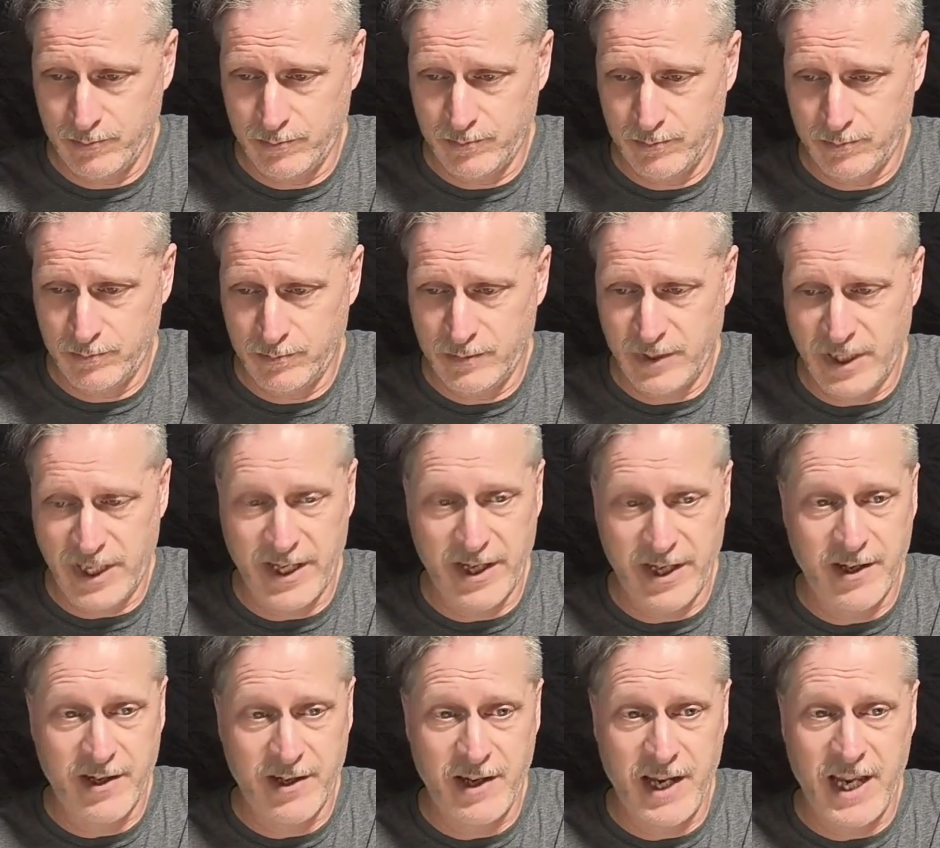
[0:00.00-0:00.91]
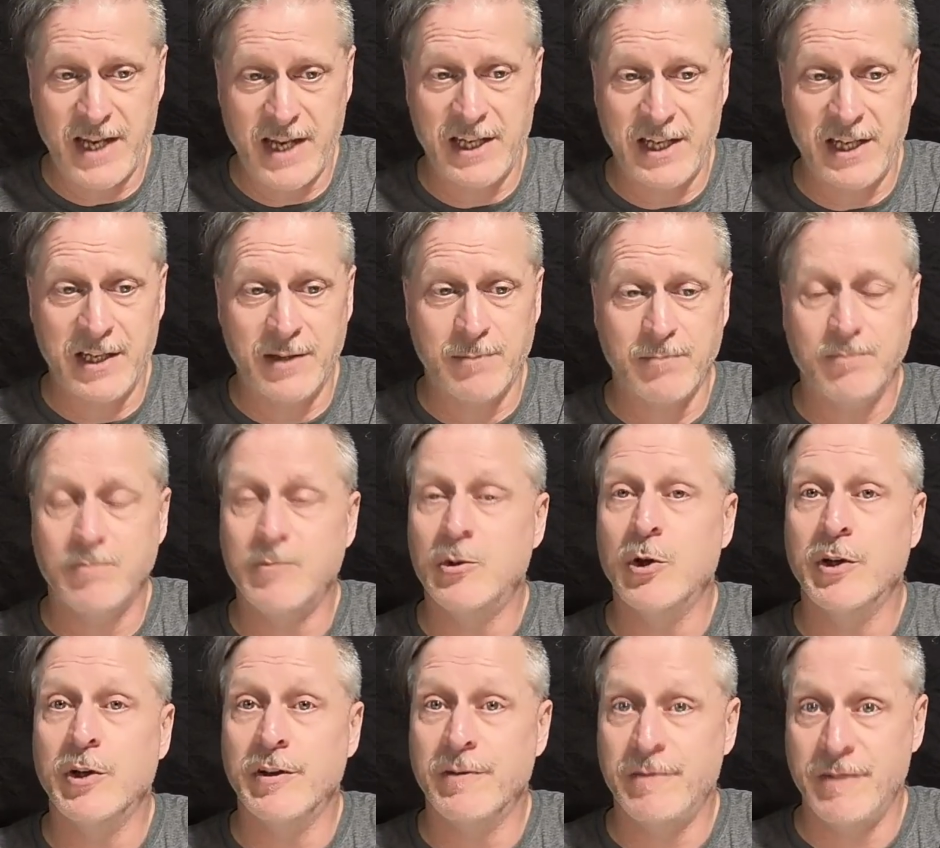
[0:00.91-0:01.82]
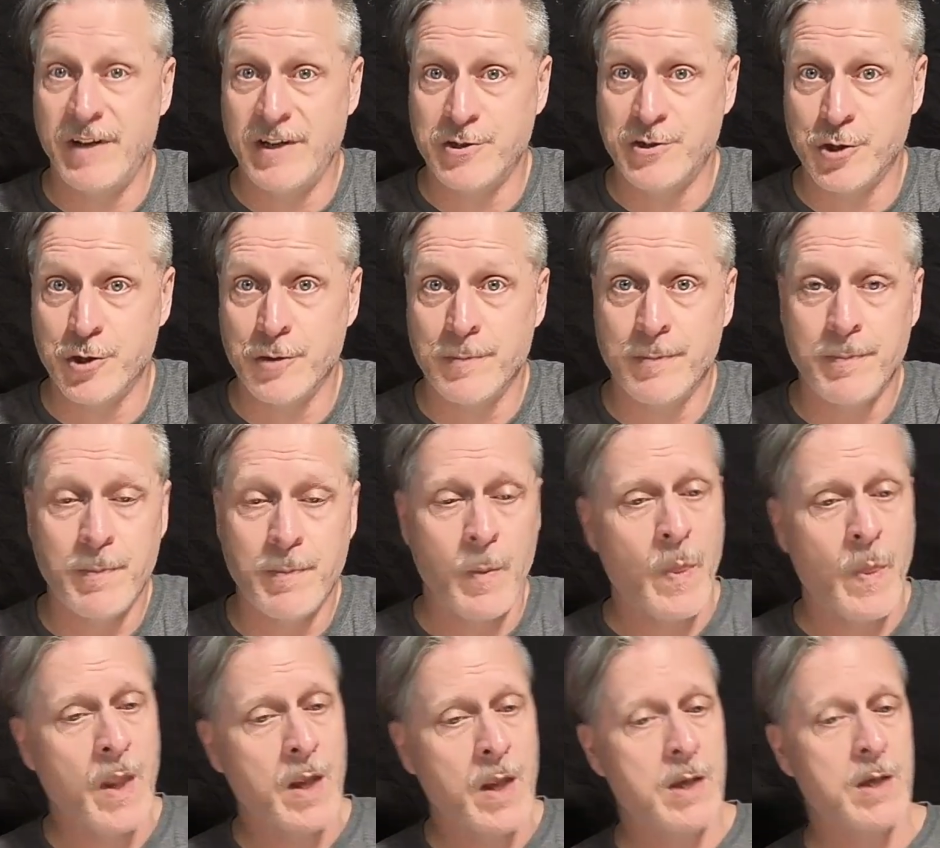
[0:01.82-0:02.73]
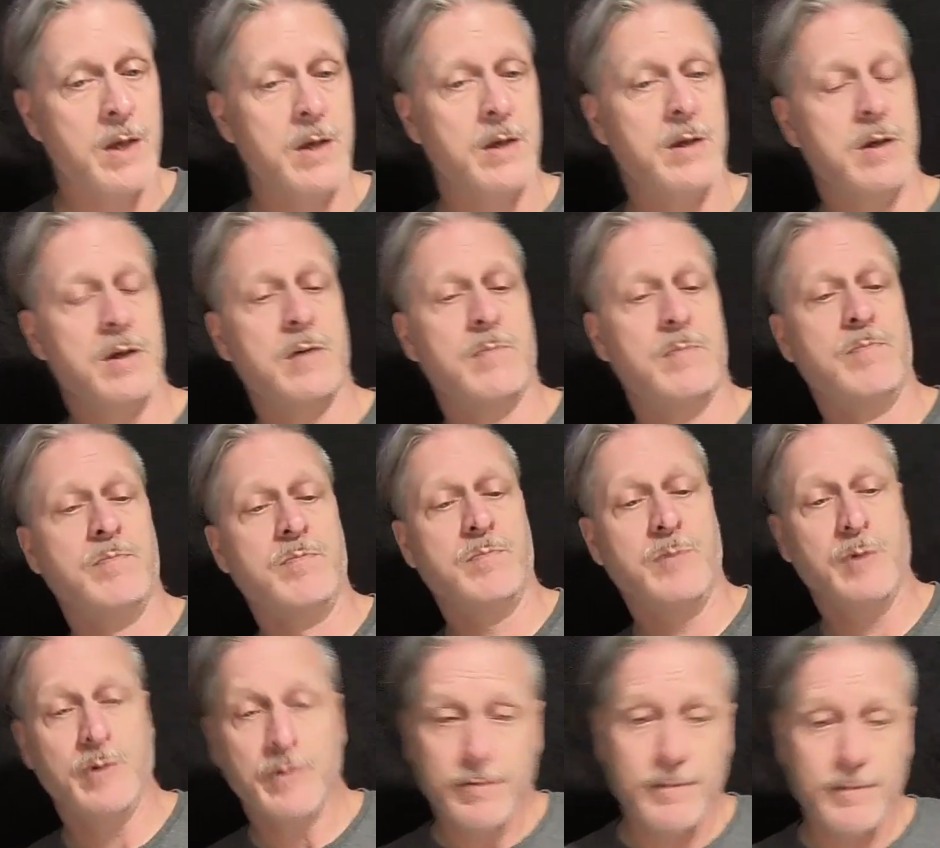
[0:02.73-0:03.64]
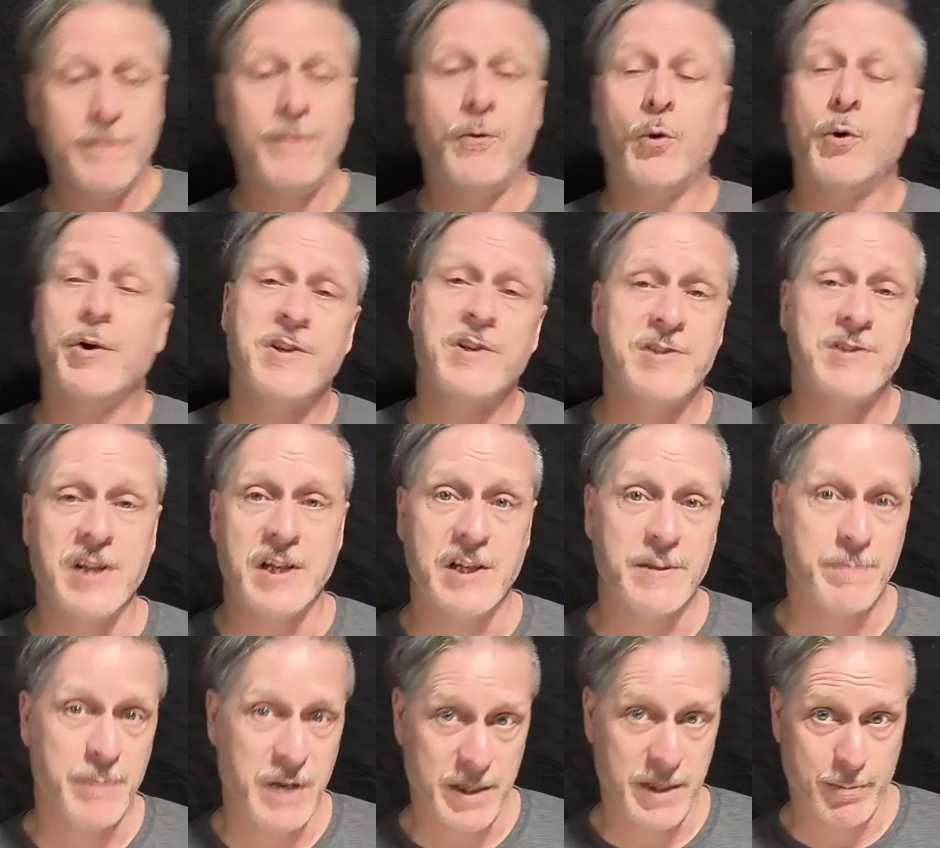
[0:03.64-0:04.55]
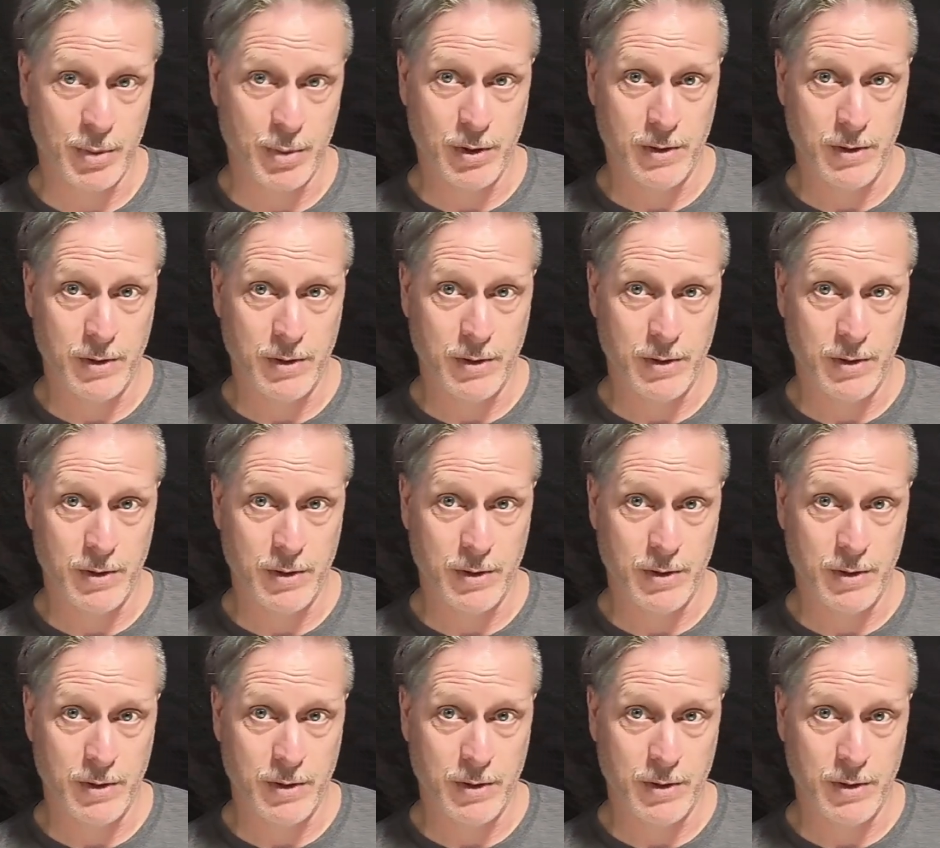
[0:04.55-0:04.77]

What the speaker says: like any good adventure. 4 to 6 people.